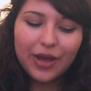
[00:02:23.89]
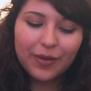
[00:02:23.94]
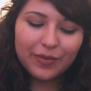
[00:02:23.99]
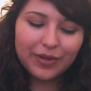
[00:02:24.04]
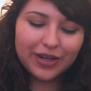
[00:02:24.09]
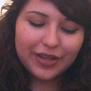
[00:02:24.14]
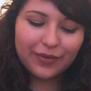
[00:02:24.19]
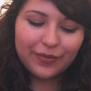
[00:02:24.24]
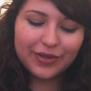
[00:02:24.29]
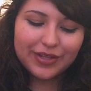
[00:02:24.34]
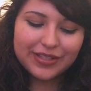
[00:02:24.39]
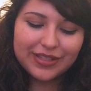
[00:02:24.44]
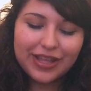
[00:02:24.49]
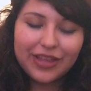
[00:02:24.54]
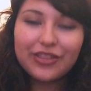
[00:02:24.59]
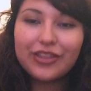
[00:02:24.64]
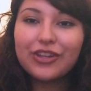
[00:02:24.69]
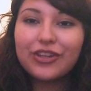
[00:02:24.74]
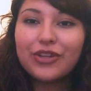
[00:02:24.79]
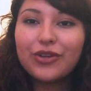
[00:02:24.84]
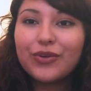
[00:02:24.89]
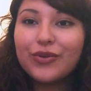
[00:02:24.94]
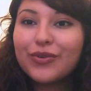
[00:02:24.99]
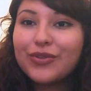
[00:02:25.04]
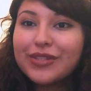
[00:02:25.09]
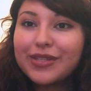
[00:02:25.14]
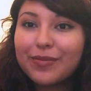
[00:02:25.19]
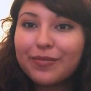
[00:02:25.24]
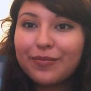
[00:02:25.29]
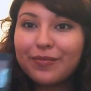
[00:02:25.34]
but it was the
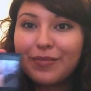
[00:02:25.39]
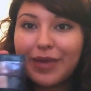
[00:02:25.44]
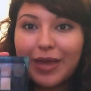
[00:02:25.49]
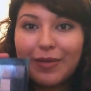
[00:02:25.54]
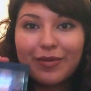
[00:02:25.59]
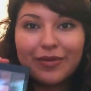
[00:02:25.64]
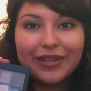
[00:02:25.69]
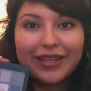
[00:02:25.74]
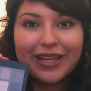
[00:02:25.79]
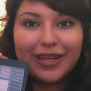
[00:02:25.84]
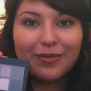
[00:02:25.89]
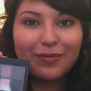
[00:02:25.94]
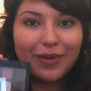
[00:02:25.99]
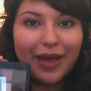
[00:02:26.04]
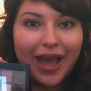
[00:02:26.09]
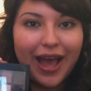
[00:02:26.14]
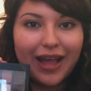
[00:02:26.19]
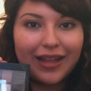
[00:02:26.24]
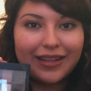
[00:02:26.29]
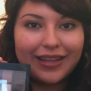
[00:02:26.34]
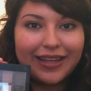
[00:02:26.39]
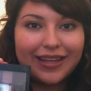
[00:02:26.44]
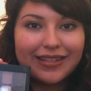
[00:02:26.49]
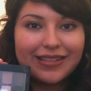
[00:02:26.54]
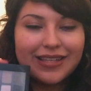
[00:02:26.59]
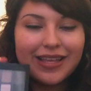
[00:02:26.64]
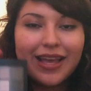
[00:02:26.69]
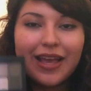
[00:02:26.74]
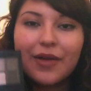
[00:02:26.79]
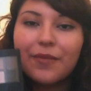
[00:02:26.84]
Nudes Maybelline
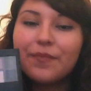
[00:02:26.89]
palette.